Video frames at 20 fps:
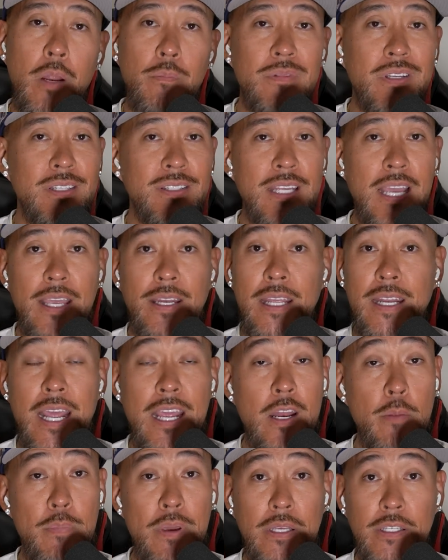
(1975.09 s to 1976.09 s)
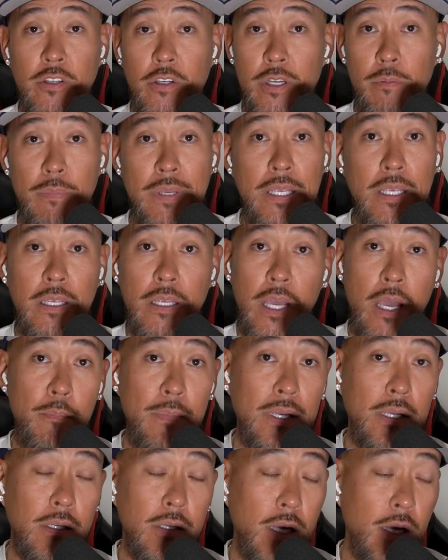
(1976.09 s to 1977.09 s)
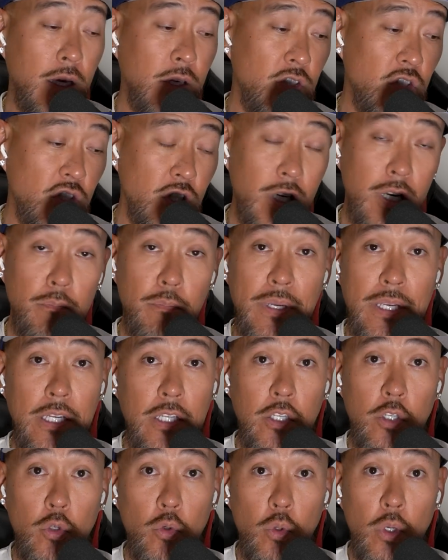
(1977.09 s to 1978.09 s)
I'm just saying it ain't a big deal to me. I mean, it shouldn't be to you.